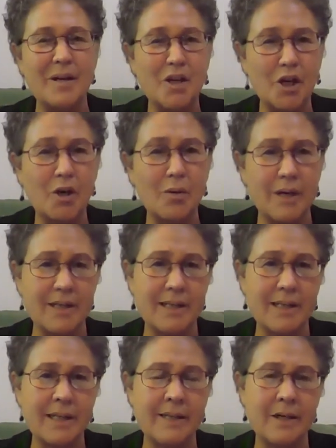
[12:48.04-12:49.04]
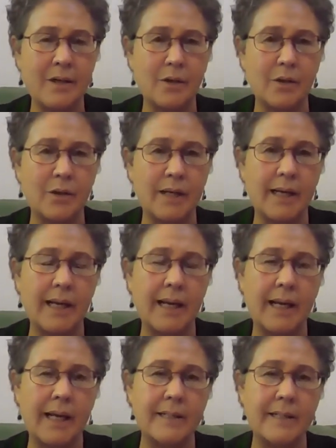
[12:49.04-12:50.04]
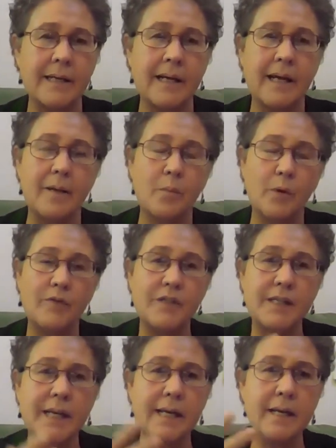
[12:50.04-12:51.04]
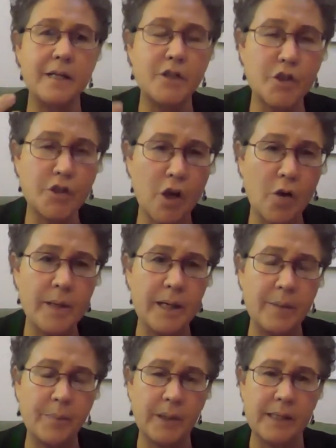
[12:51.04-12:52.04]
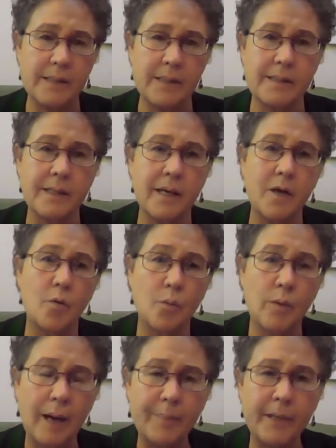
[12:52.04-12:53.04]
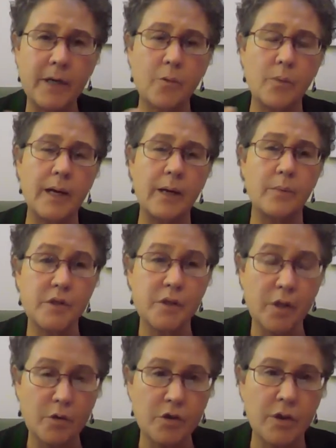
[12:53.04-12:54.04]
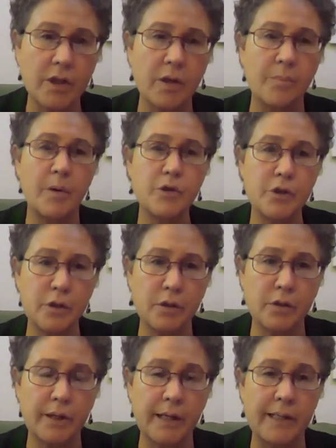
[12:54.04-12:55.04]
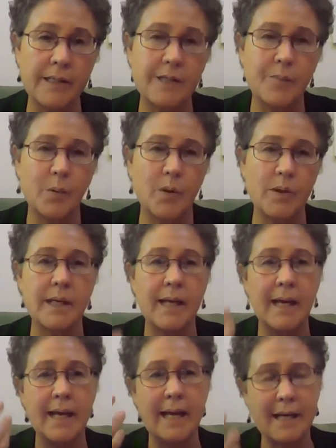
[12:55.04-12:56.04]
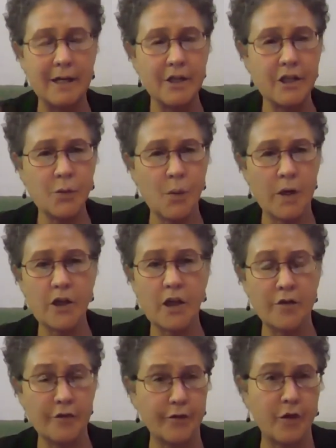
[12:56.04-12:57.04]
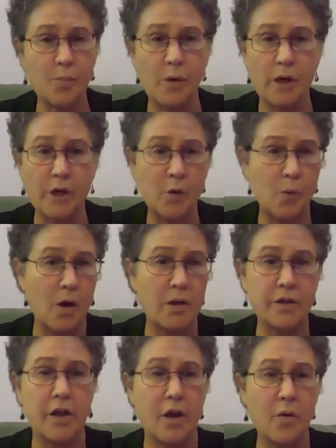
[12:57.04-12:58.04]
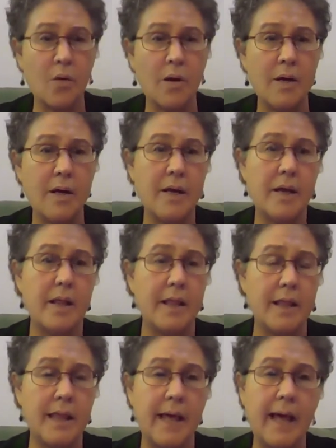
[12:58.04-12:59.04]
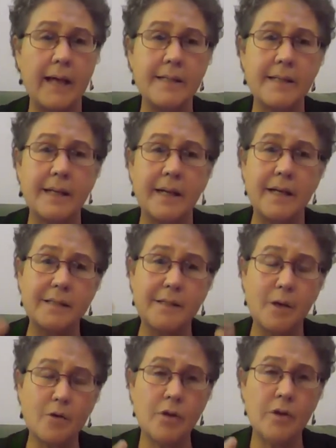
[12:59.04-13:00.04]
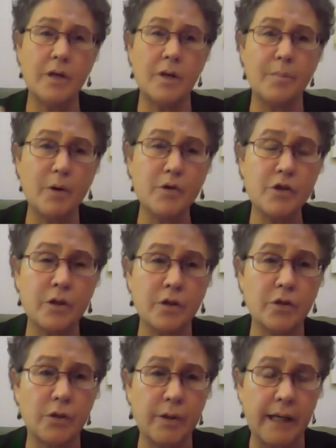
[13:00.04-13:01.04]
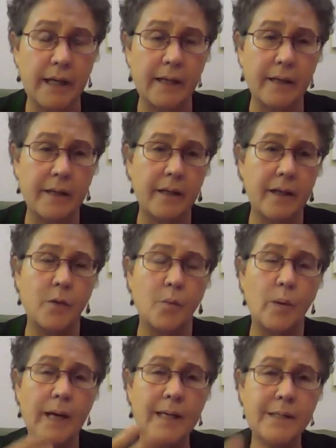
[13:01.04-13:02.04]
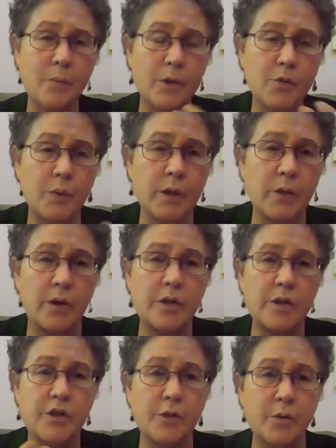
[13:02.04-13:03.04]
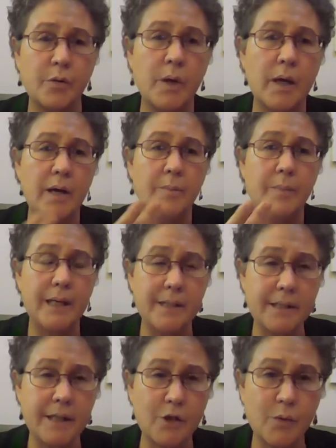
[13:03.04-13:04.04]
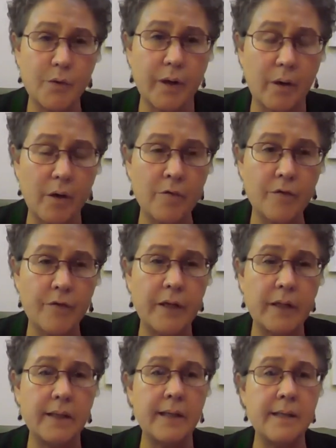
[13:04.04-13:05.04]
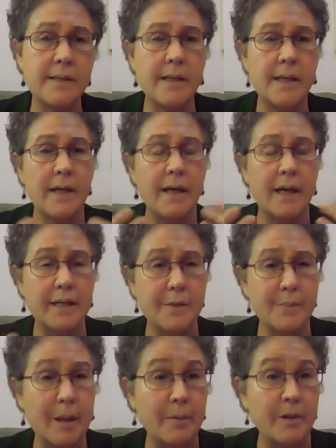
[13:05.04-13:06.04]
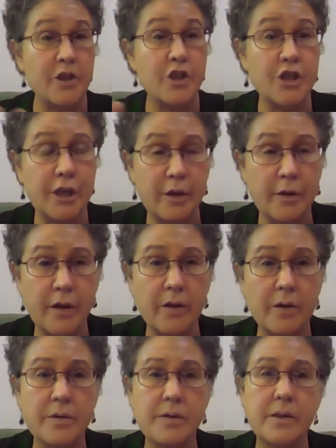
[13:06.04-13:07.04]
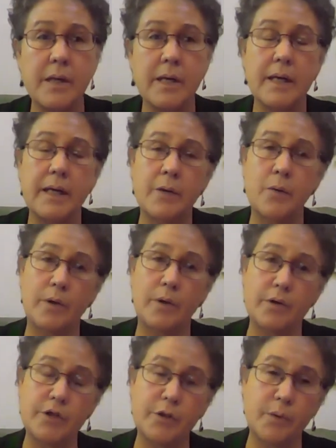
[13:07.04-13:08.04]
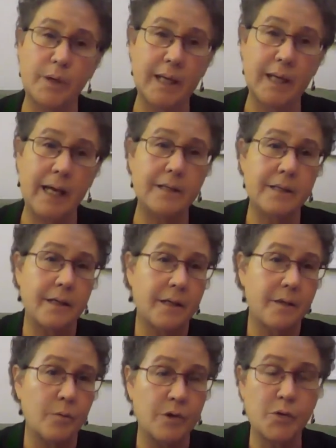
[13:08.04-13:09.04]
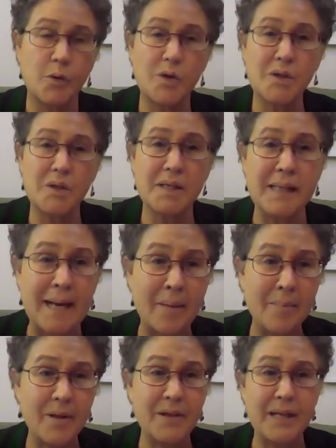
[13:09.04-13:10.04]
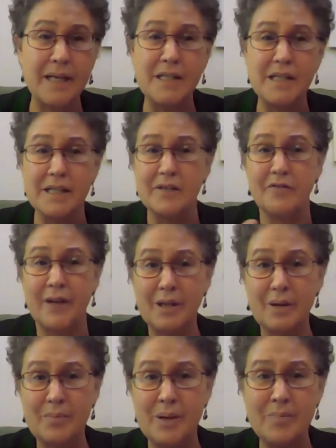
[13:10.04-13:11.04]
current in their learning. And we've seen so many places wrapping around with social and emotional learning and supports. And I just want to confirm what you all know, that social and emotional learning, the ways in which we learn to be in touch with our own feelings, to be able to share those in order to get resources and empathy, to develop